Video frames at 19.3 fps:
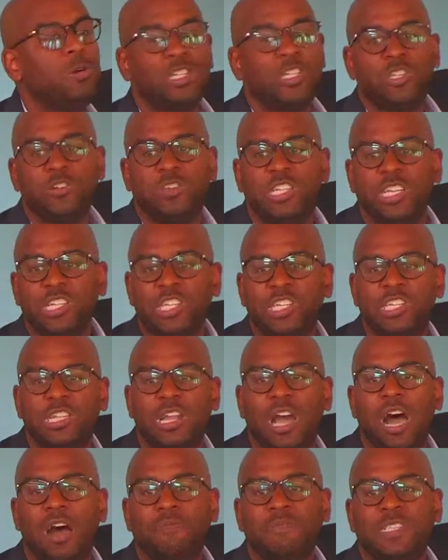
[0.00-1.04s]
tradition
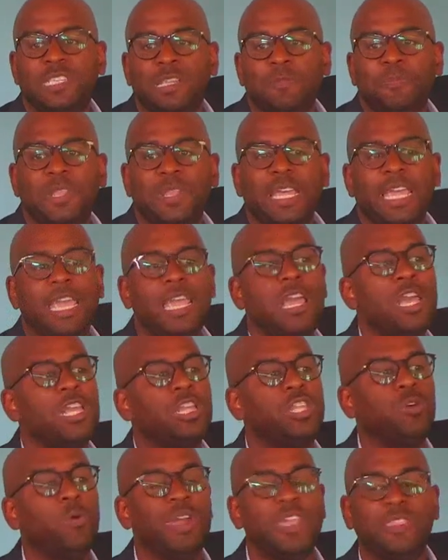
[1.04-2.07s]
of simply
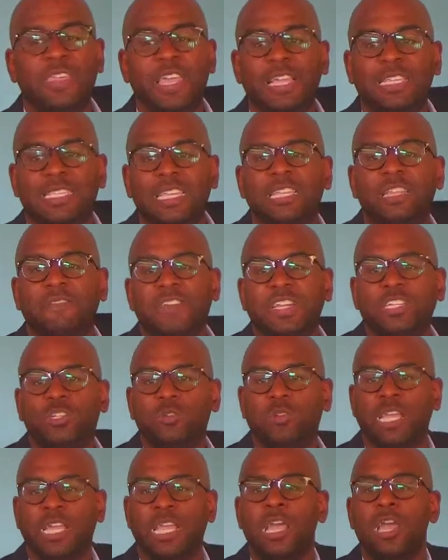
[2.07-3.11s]
doing things
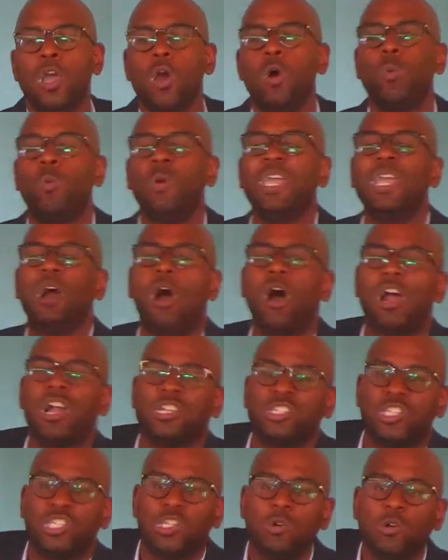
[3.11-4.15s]
individually. We are a
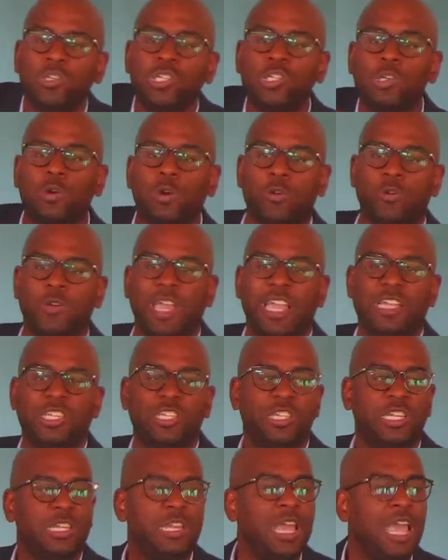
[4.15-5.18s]
social
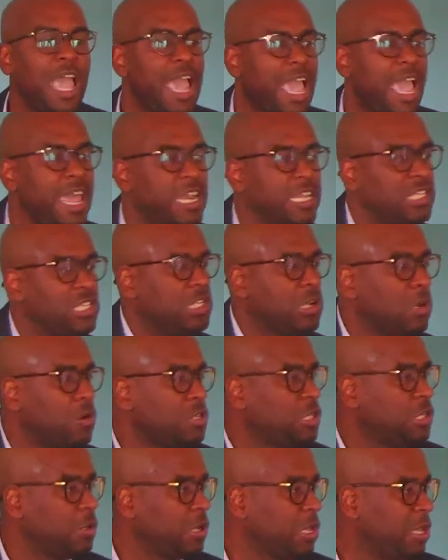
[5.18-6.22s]
creation and a
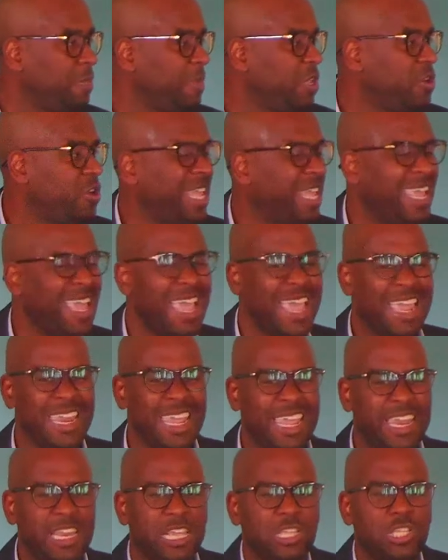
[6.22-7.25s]
social community
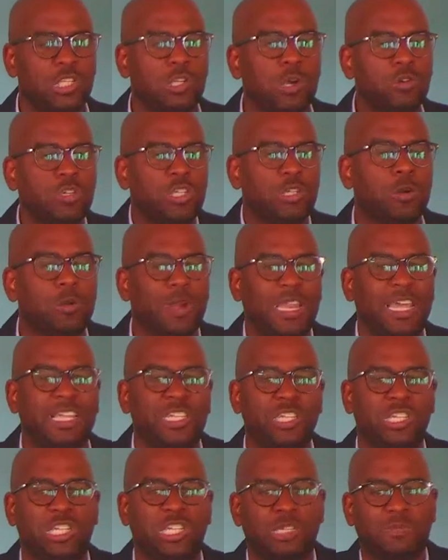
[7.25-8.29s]
needing social
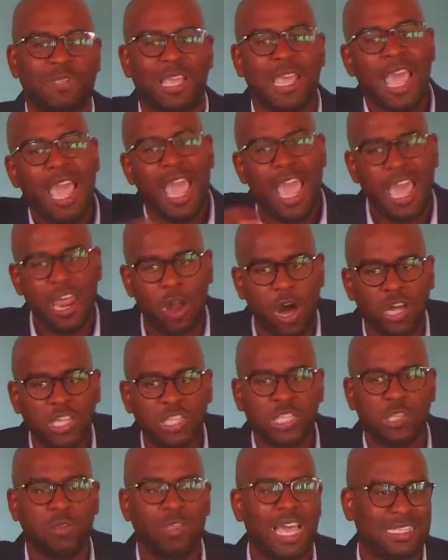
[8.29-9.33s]
relationships. And
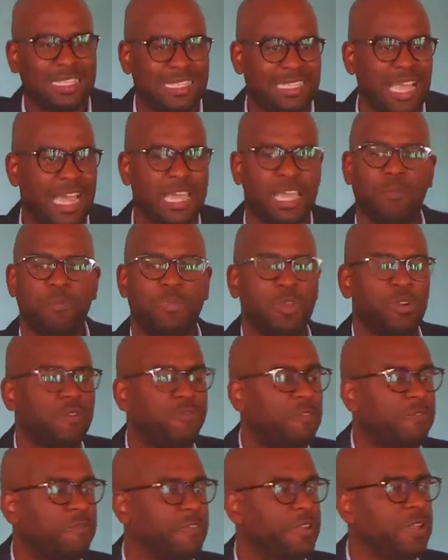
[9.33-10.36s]
also that second
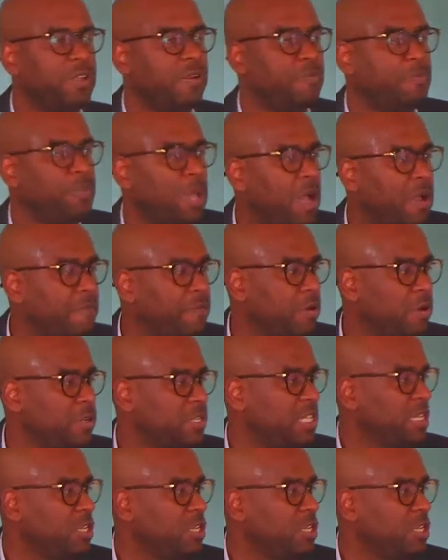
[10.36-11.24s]
beautiful uh, verse in